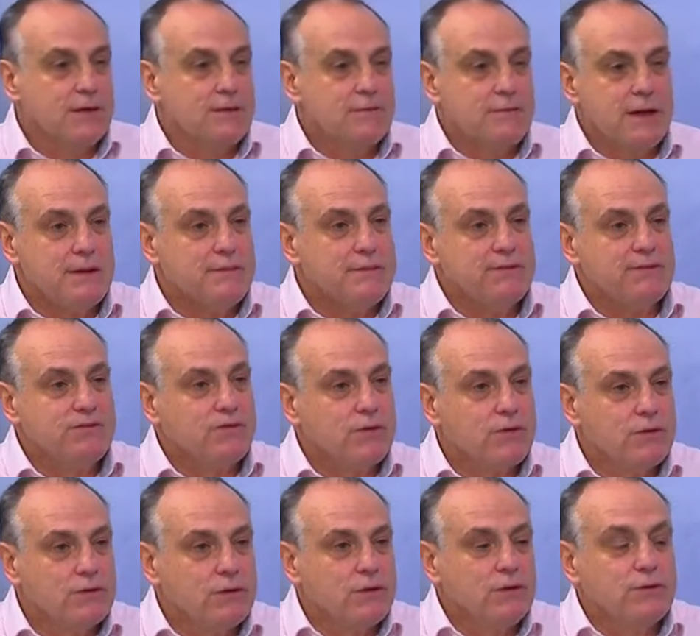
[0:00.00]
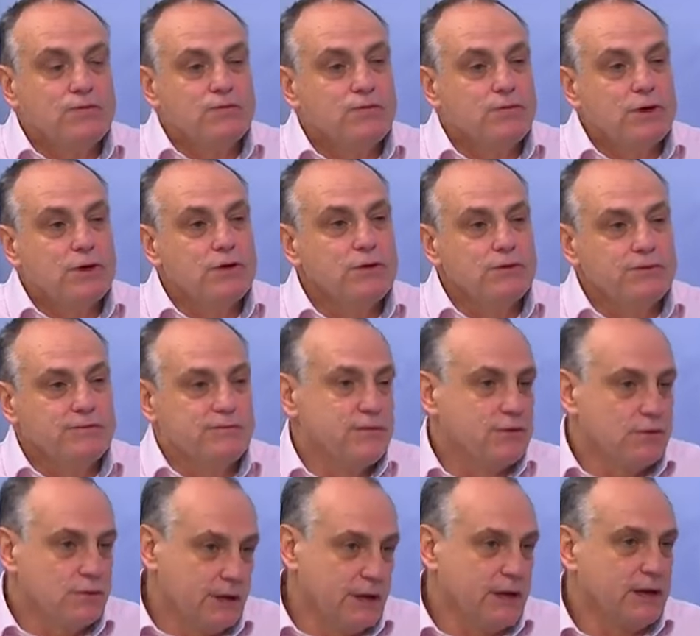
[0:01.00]
maybe for you, if
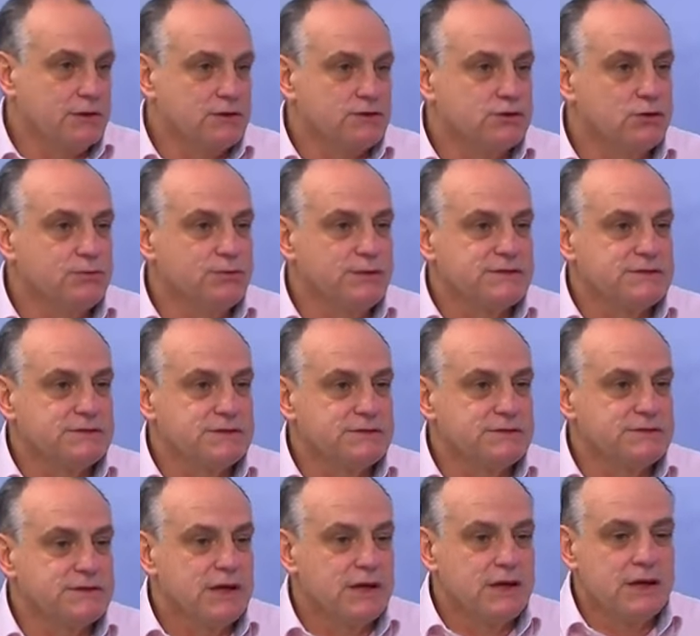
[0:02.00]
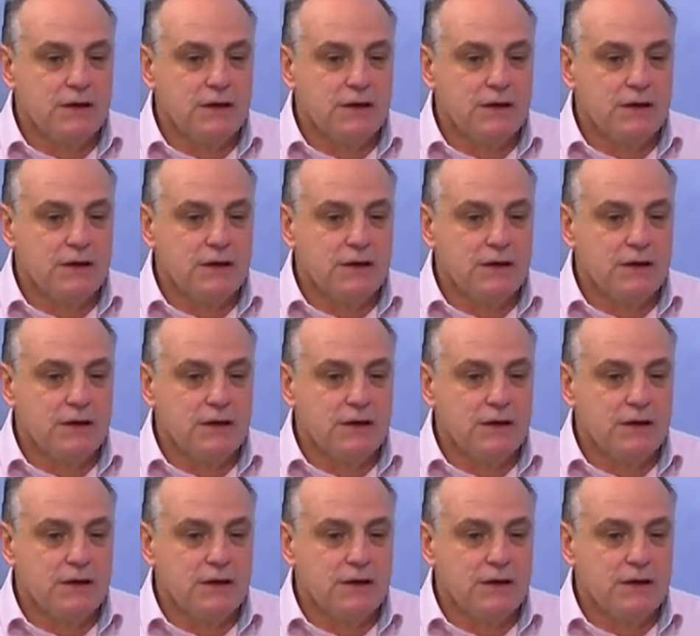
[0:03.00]
you're looking at your business,